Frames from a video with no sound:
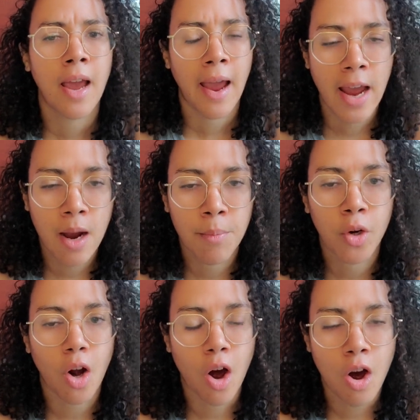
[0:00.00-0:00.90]

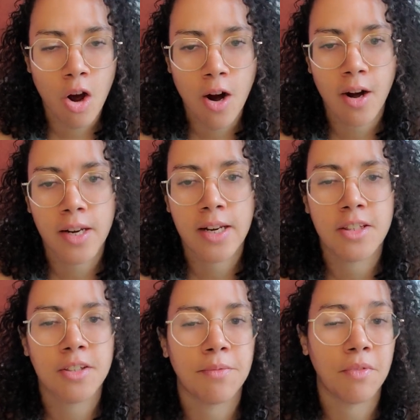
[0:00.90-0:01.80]
hammered hard, and
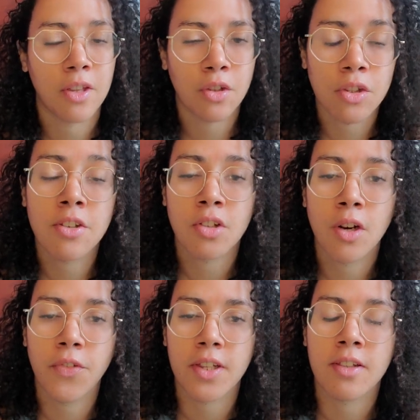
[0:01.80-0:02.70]
it's to
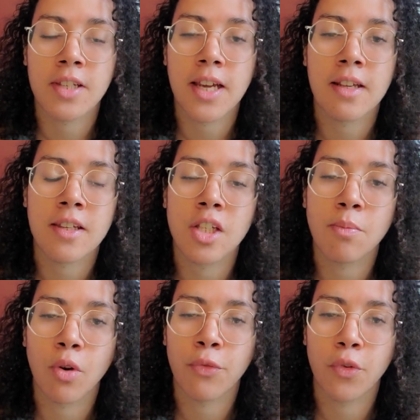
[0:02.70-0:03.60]
serve us, it's to get us into
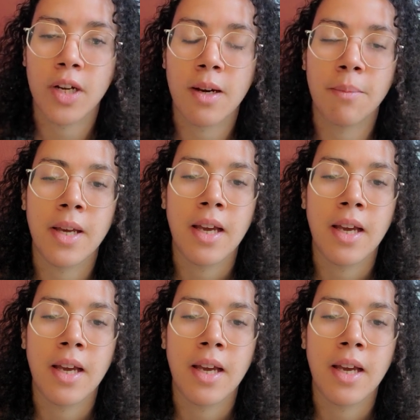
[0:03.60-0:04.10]
more freedom,